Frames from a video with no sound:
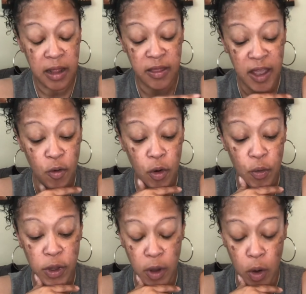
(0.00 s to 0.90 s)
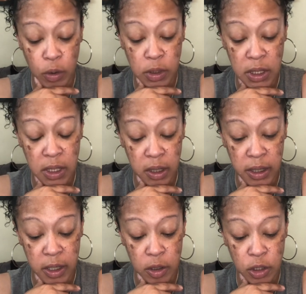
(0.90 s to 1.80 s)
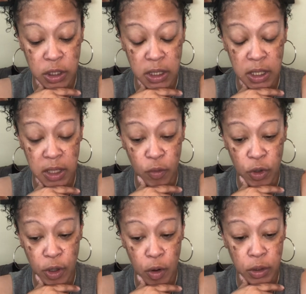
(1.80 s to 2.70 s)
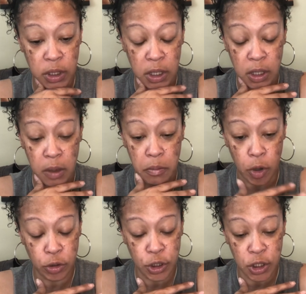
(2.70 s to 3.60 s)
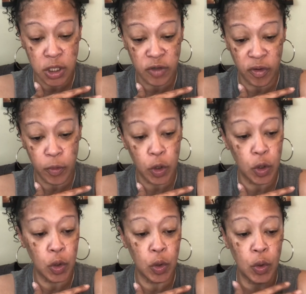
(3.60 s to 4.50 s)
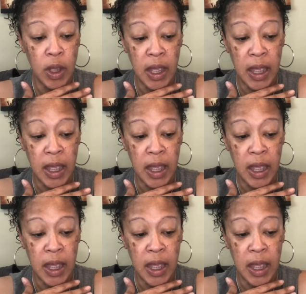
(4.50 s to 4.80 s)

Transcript: they were withholding their energy and withholding emotions from you